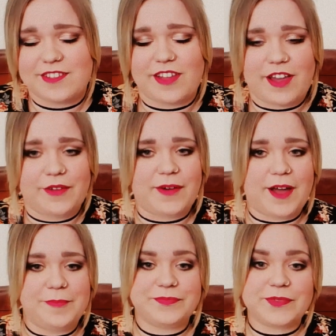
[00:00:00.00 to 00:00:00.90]
So
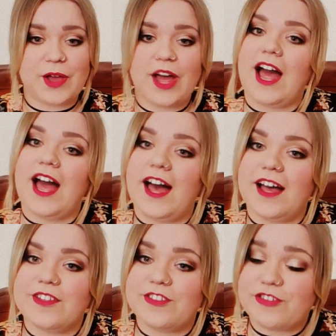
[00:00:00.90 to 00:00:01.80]

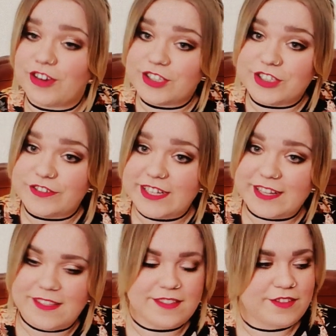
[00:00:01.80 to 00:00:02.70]
structure it
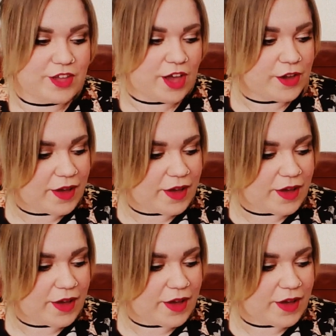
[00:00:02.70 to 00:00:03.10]
is. So